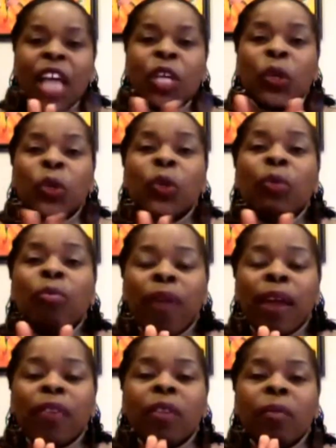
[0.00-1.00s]
that you
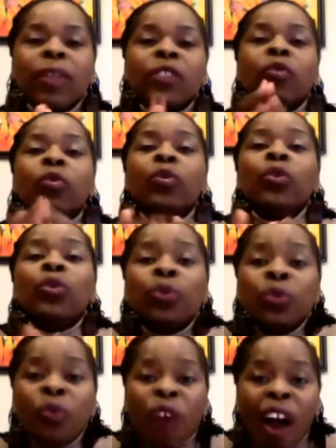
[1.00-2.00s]
bring the best of who
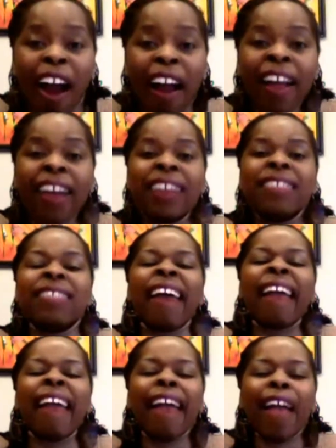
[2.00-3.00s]
you are
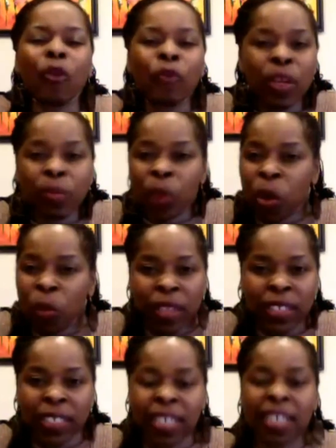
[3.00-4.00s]
to every
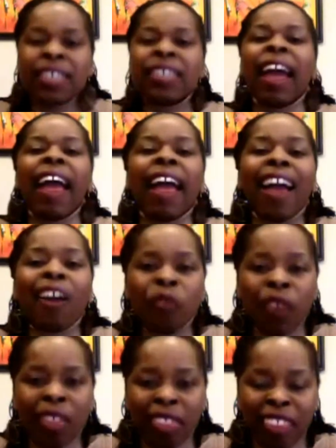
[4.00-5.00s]
moment, to
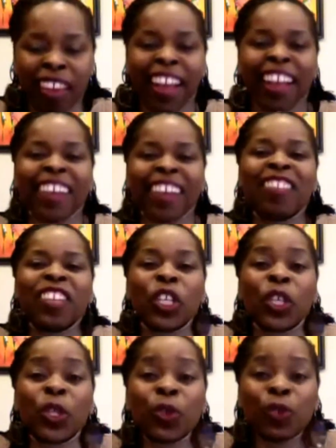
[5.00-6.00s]
everything that
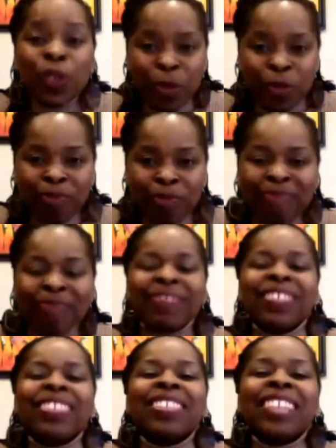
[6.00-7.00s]
you do.
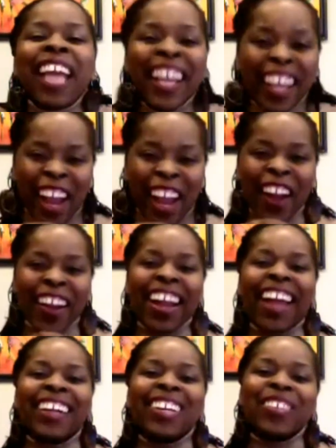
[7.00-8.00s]
Take care,
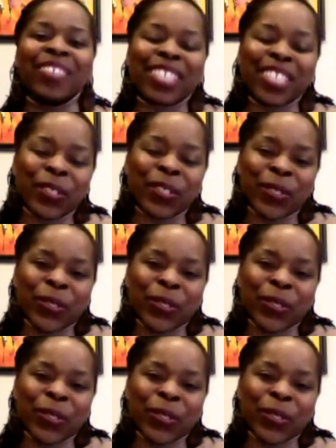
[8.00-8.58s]
and I'll see you